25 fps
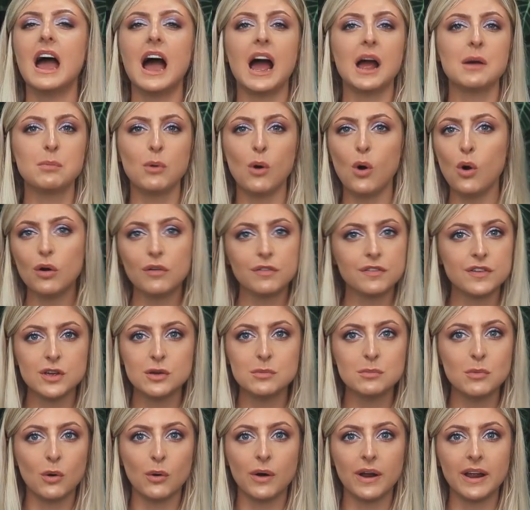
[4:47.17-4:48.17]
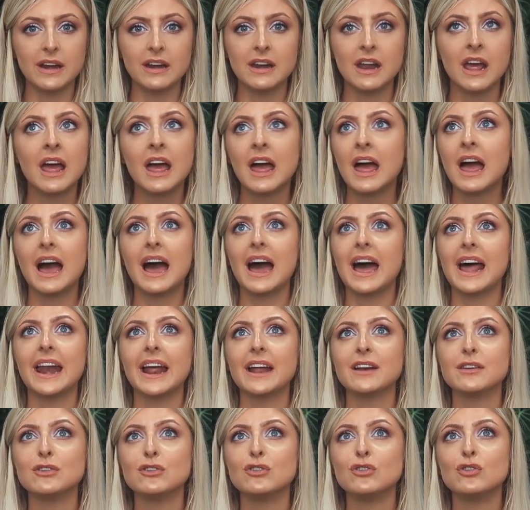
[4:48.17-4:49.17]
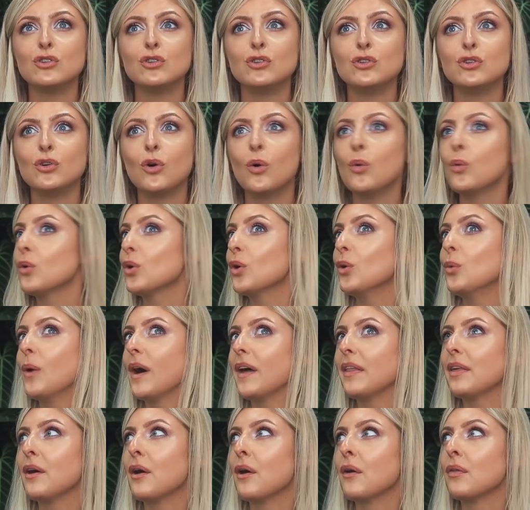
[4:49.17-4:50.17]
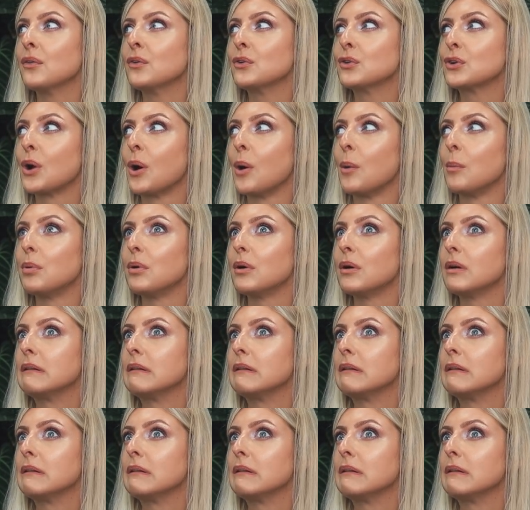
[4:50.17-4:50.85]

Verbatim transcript: I bought a few more in, and I don't know where they are in the shop,